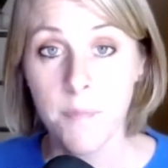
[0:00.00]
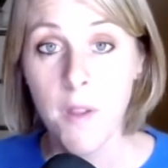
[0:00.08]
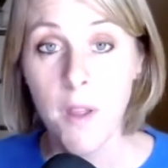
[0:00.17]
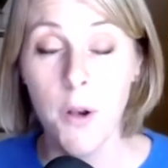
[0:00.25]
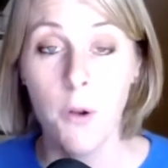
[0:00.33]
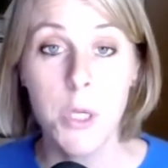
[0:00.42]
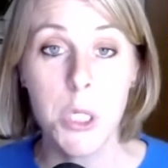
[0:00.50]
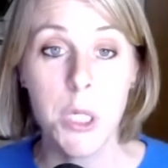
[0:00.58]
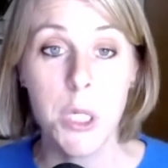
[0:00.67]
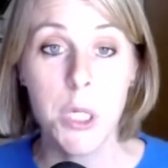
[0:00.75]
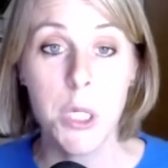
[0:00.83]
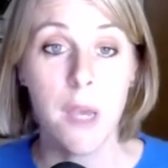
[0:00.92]
not
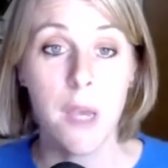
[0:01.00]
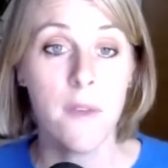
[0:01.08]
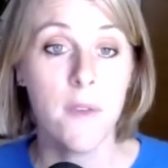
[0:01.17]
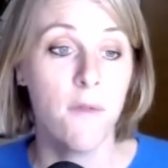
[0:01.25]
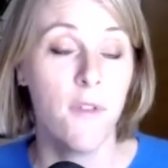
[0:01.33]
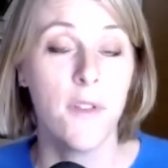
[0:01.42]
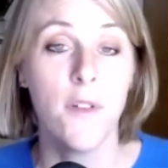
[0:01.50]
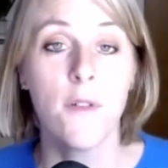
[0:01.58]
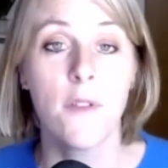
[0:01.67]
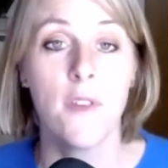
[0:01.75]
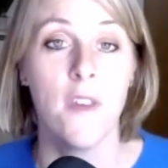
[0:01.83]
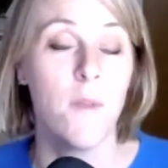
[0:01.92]
just for
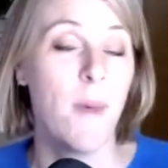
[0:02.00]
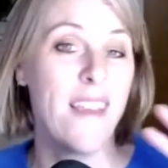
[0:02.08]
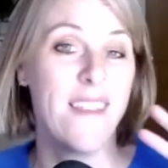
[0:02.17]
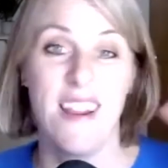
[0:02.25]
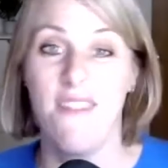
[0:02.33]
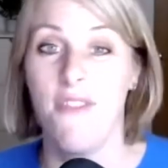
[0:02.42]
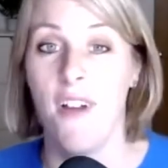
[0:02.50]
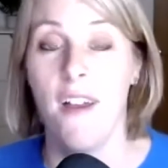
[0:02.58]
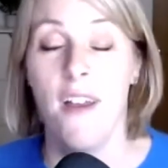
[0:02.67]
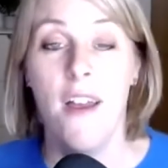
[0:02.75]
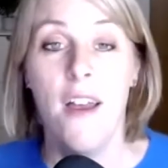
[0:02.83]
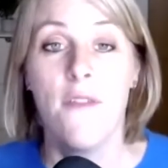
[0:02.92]
doctors, but actually for,
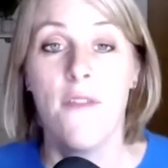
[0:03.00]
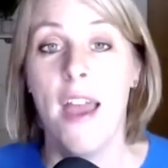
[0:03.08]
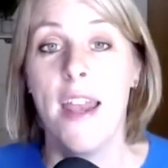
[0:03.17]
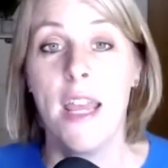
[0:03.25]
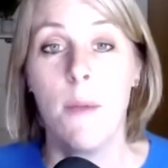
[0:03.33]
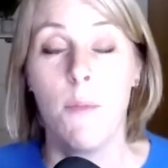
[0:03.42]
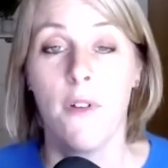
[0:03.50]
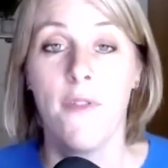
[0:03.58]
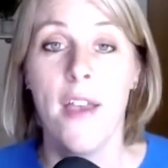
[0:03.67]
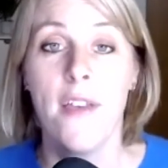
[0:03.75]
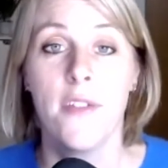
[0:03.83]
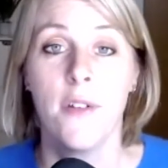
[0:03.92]
for any
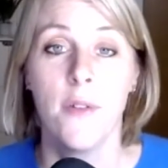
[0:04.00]
professional.